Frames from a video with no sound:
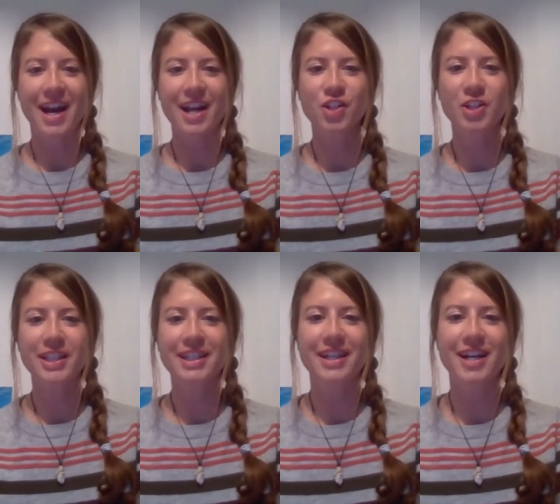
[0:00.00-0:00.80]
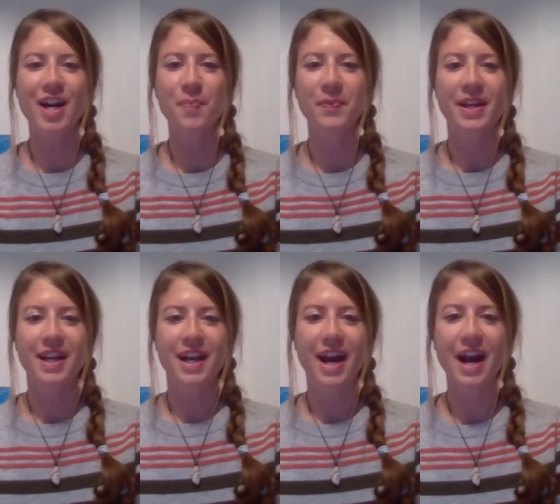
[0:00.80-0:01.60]
Actually, um,
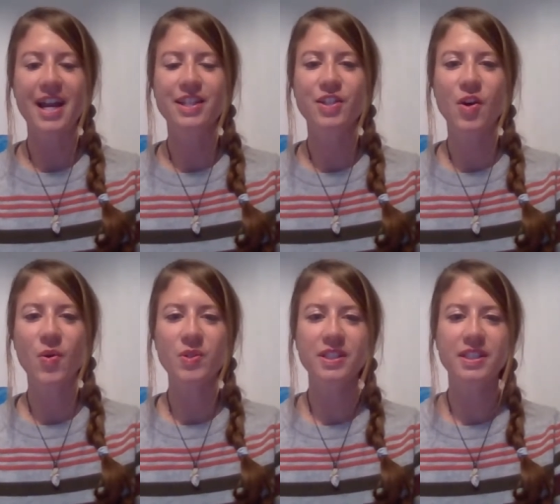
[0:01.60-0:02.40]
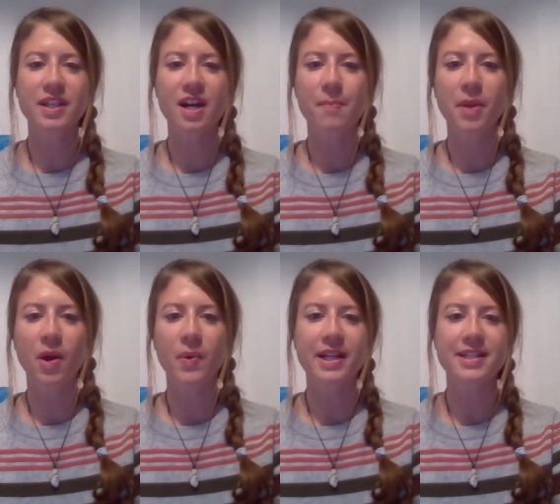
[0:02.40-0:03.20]
I don't um,
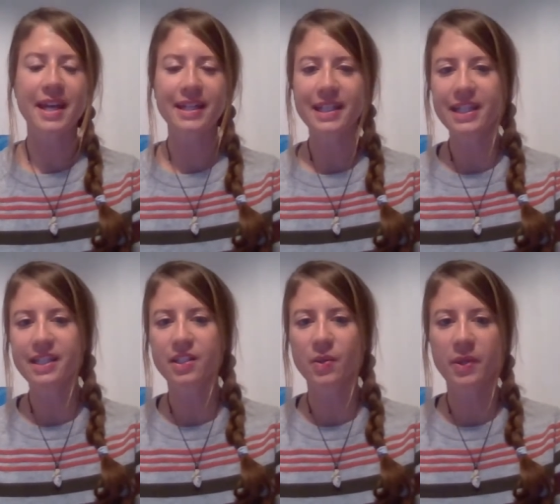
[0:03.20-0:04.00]
know exactly.